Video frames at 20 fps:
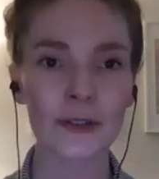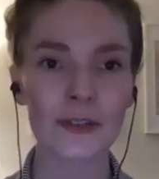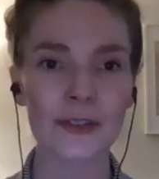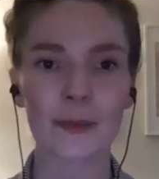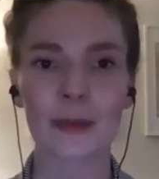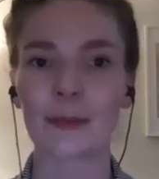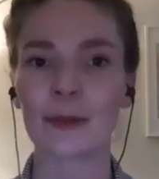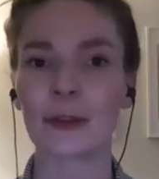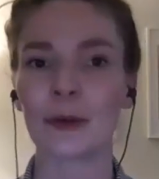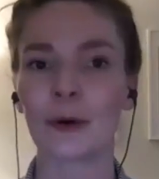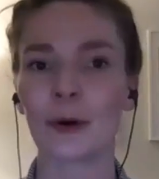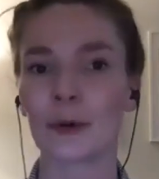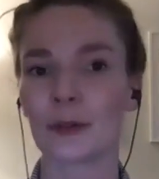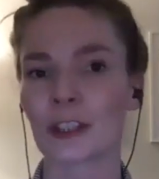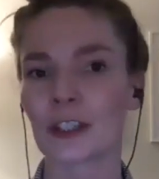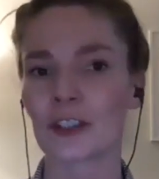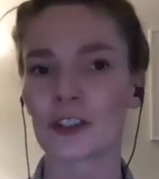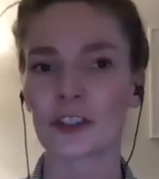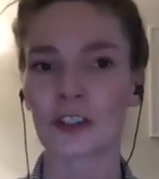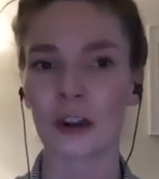So maybe you only
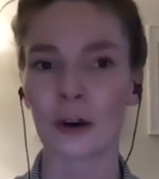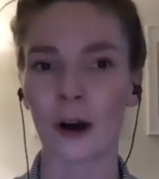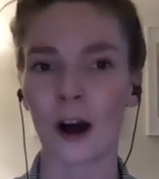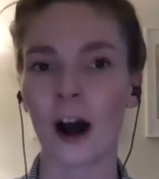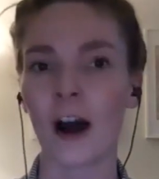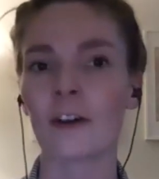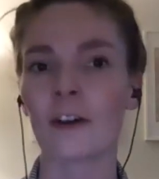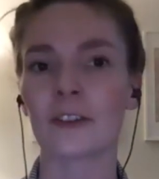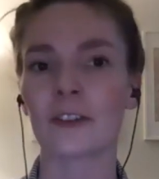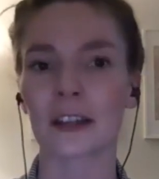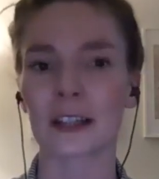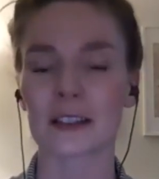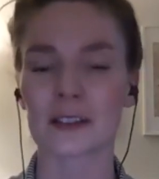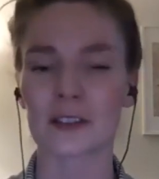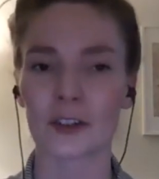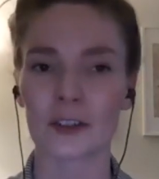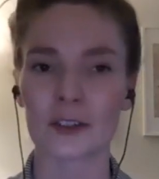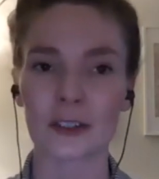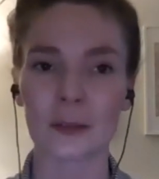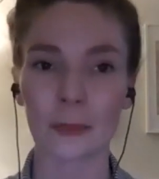show off like a
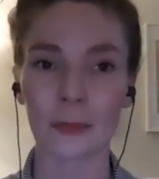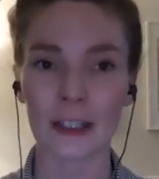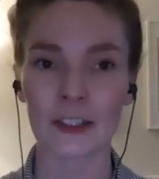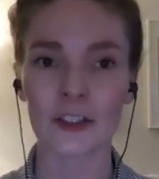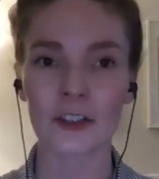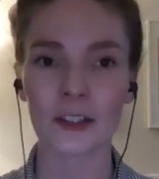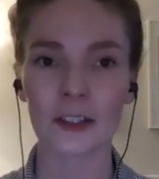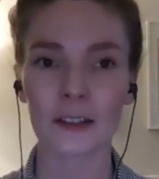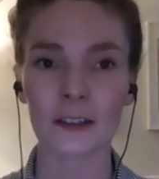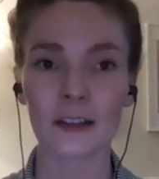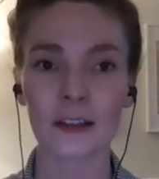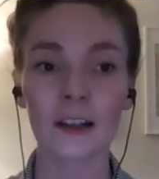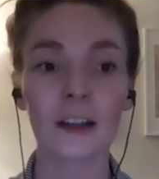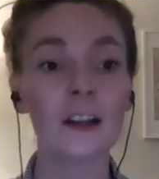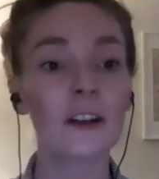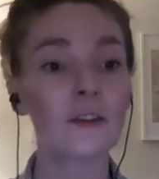certain dimension.